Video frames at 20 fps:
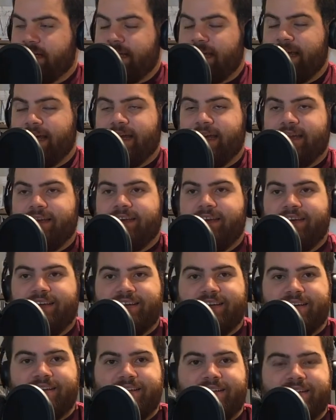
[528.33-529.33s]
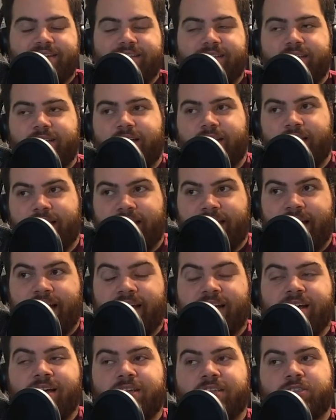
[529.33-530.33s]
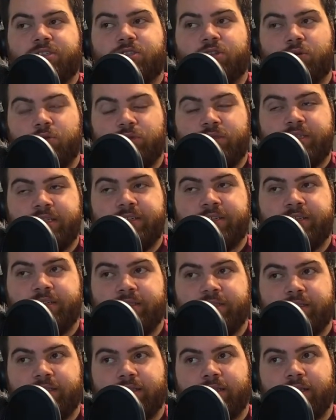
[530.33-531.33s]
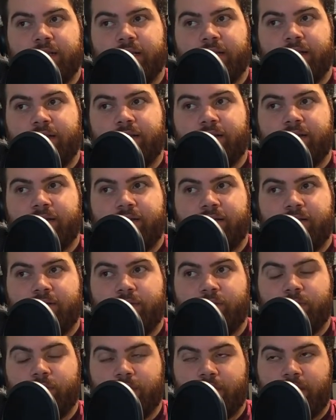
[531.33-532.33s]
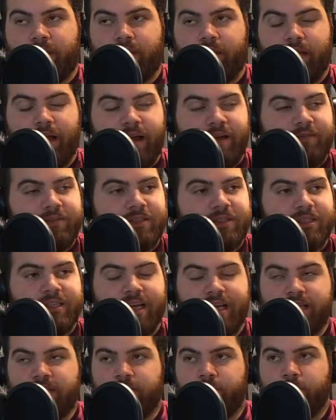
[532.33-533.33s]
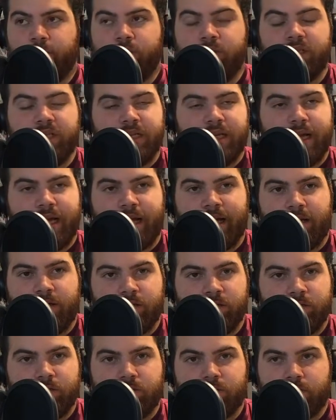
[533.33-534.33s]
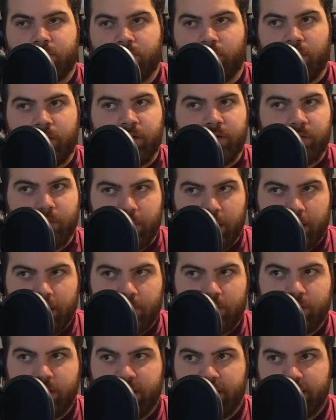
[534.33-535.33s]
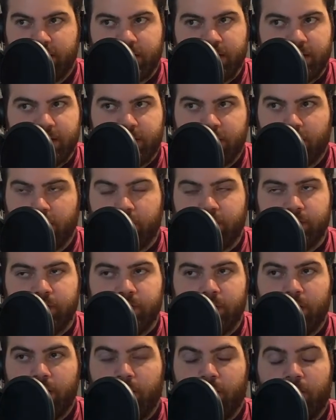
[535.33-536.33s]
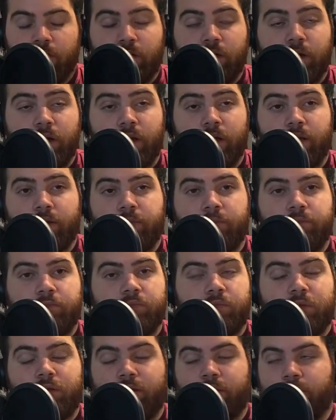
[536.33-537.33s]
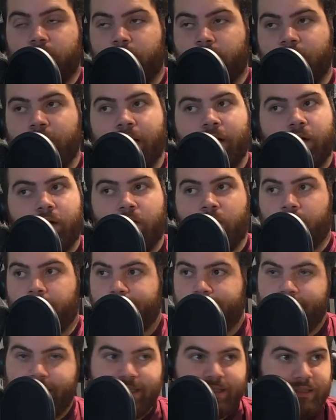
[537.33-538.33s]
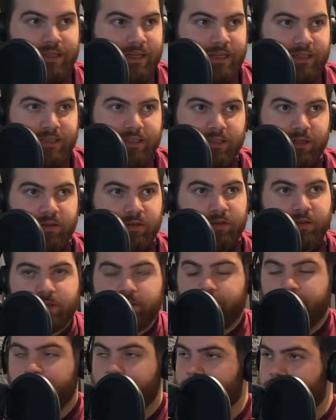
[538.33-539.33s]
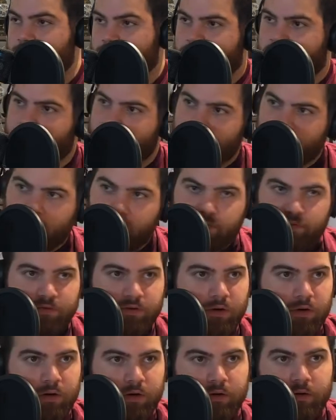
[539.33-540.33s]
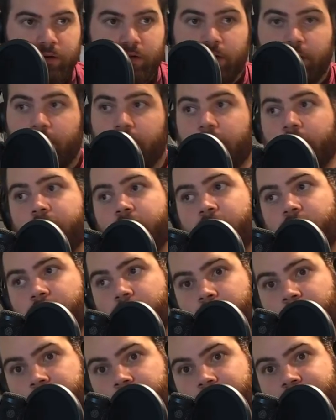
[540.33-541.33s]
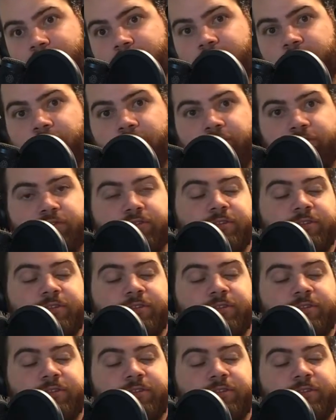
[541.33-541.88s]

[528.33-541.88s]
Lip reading: And that got so serious, like with having 10 dudes in a house running around chasing each other. We got all pissed at each other because people would take it too far, including myself.